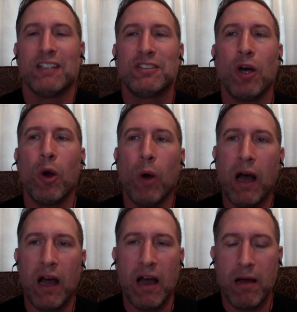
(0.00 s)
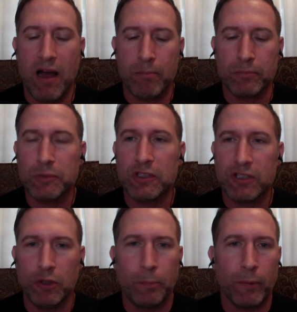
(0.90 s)
So I'm
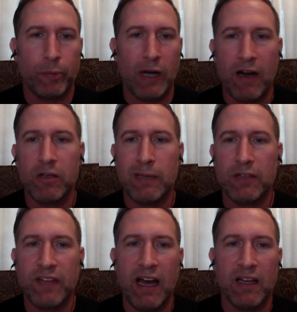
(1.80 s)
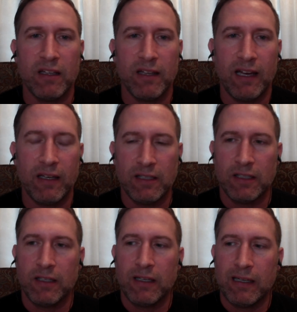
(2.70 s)
super proud about that. And then
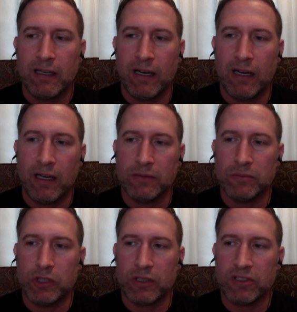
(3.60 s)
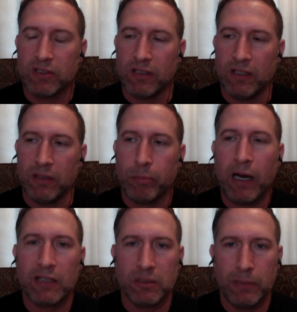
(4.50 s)
just the
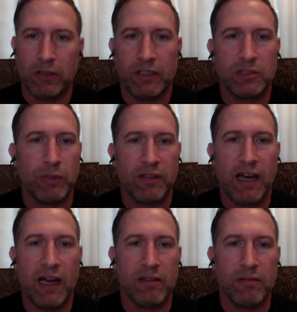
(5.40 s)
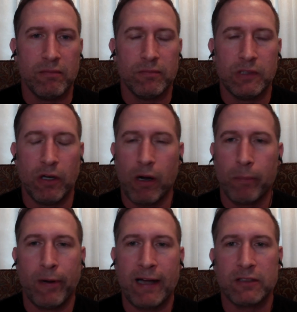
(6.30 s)
possibilities with that. And, our
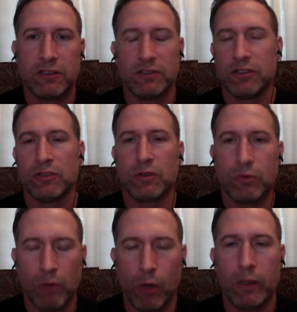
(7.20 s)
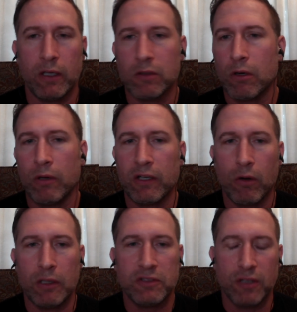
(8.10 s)
practice is just growing and growing and
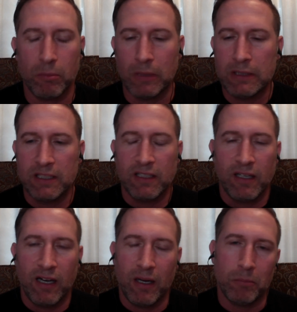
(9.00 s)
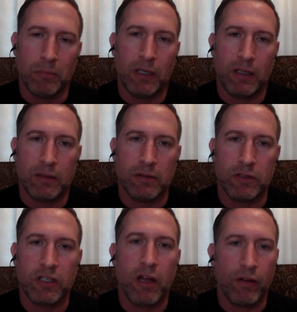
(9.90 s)
growing. So
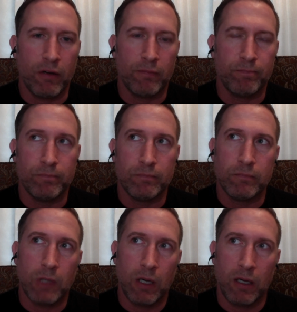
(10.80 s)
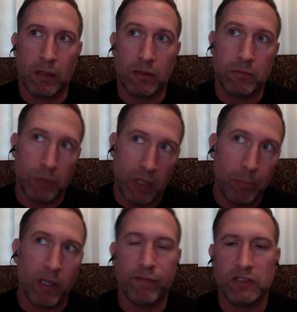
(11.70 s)
there's another
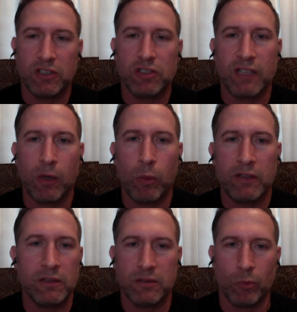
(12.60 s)
couple other physicians that are with us, and